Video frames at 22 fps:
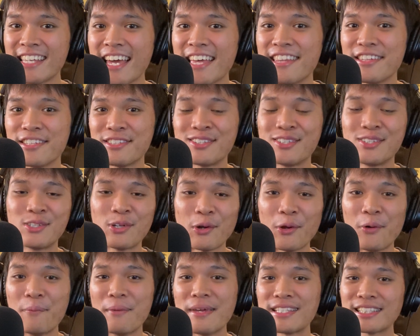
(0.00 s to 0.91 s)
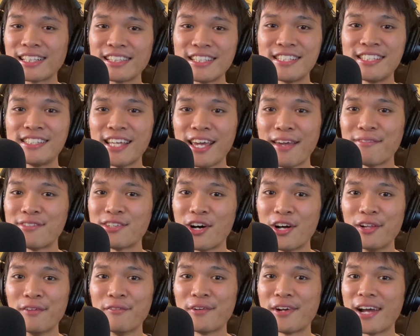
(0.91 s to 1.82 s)
and this tutorial basically saved
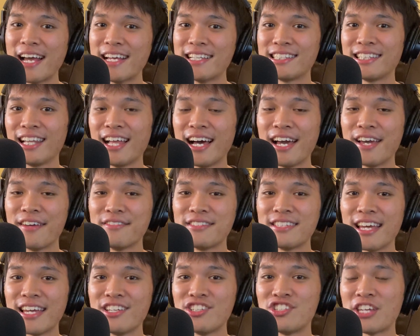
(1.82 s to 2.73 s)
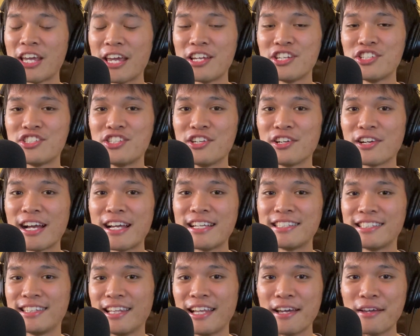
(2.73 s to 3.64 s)
all of your guys' lives and changed your
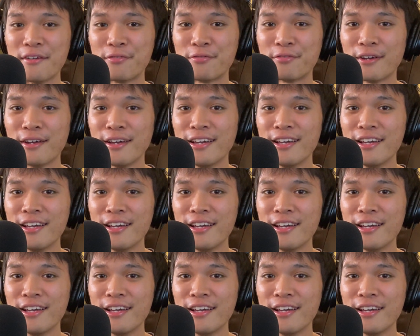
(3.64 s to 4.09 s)
guys' life.